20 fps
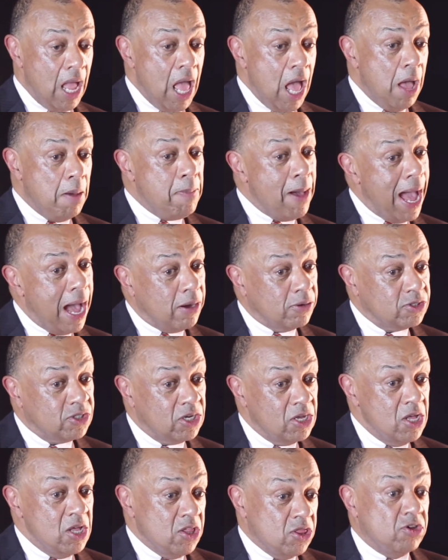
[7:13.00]
about
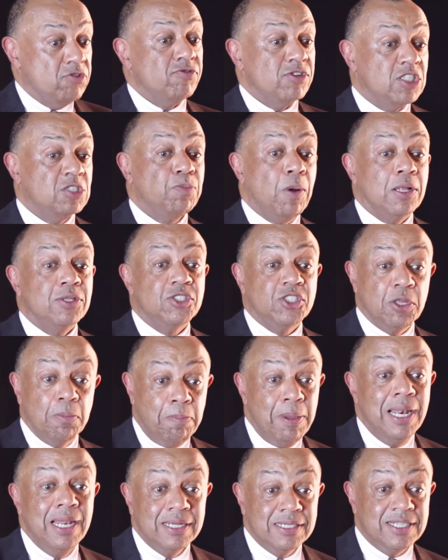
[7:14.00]
the
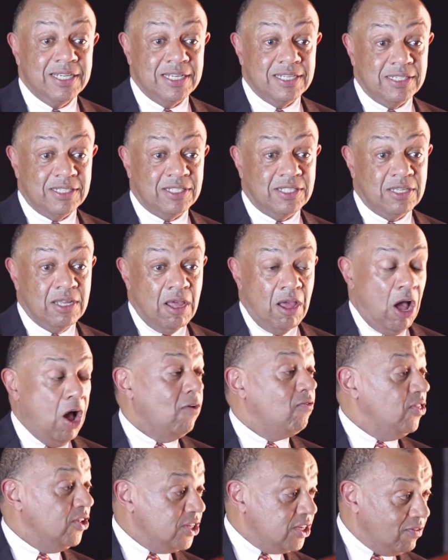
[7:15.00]
responsibilities
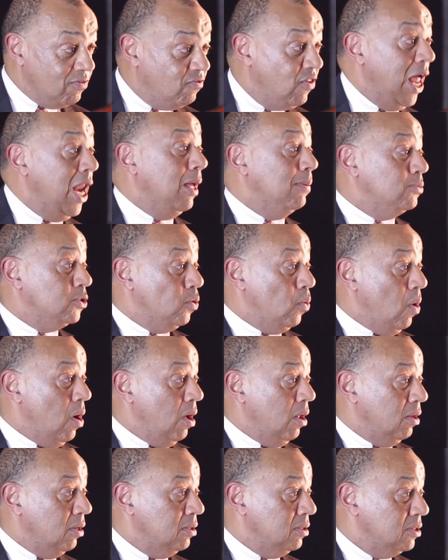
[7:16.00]
of the developed
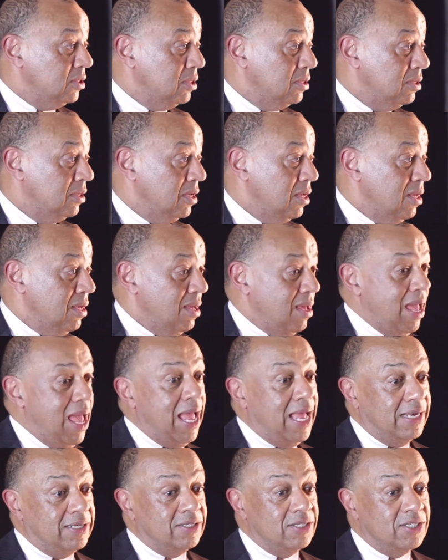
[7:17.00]
world
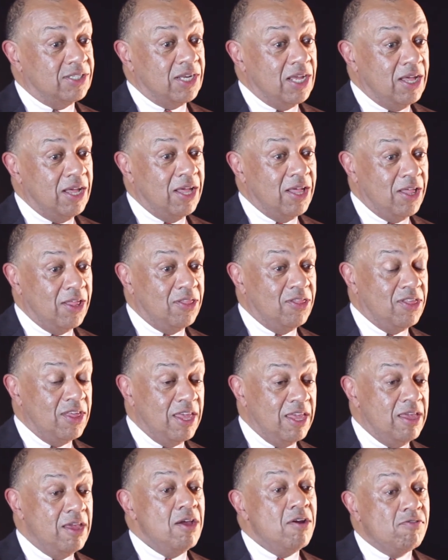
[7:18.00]
and
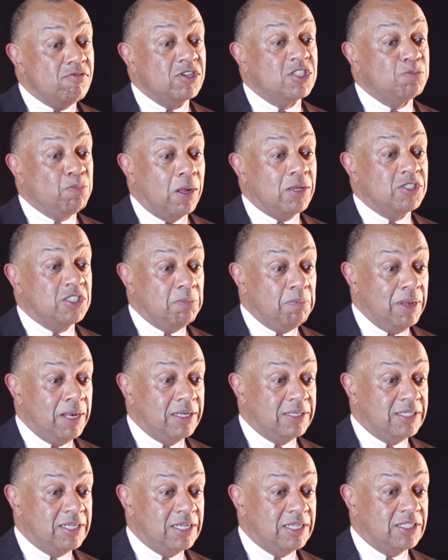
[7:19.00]
the
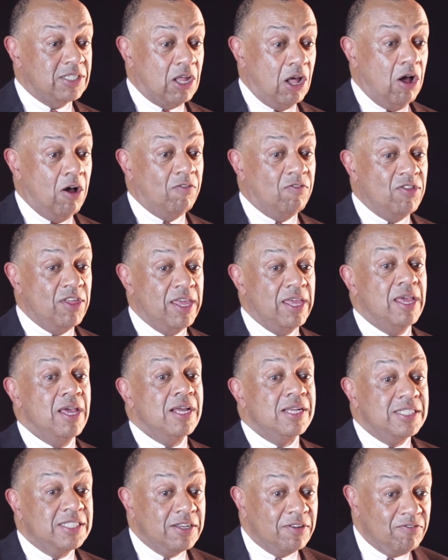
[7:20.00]
responsibilities of the
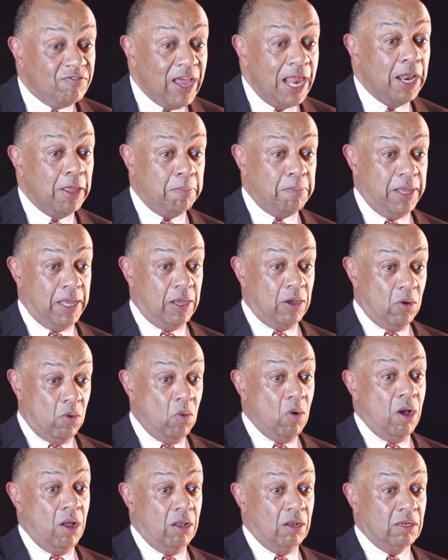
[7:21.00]
developing
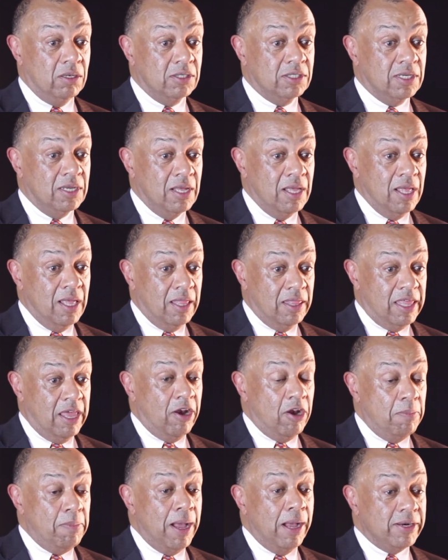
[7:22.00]
world.
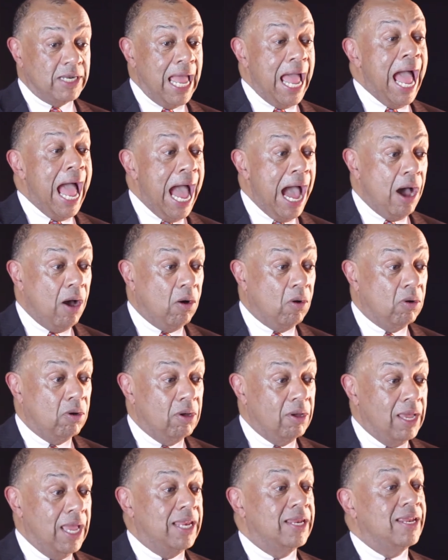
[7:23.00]
They're about how,
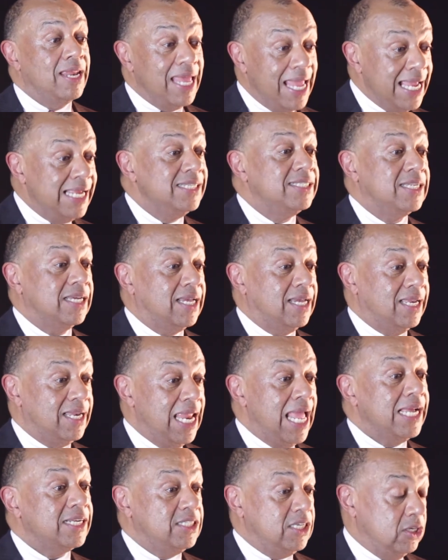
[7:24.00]
in an
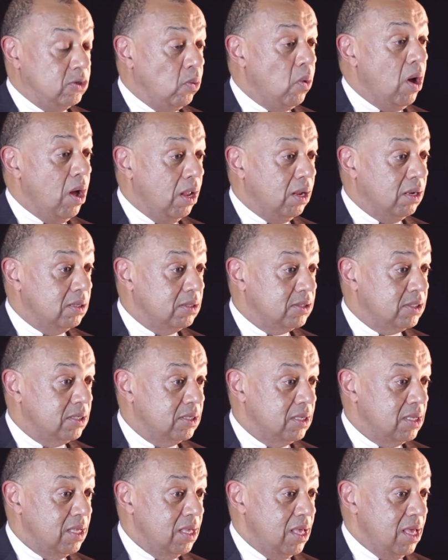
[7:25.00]
interconnected world,
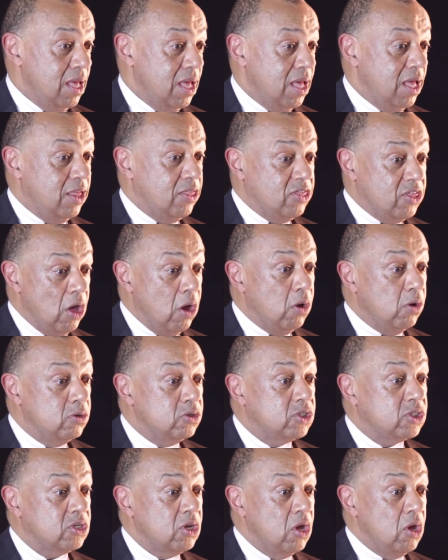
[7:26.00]

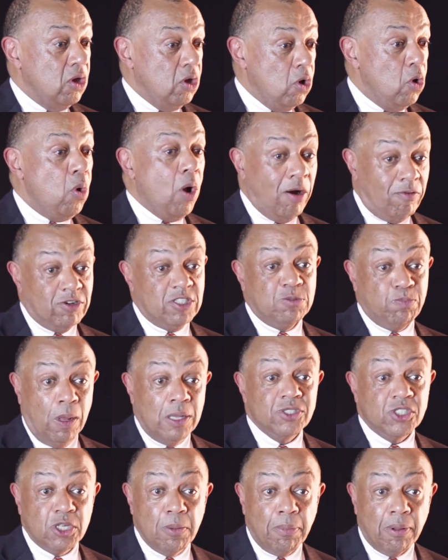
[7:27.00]
those who are
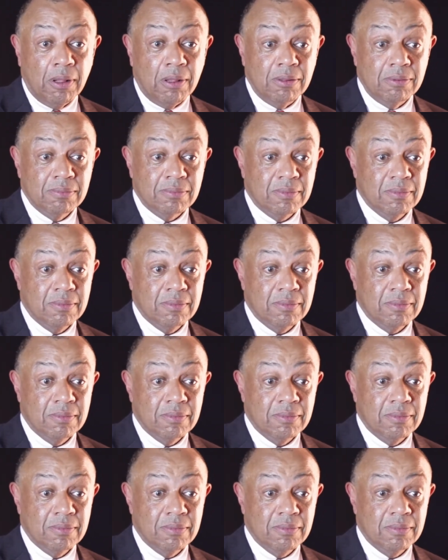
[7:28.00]
responsible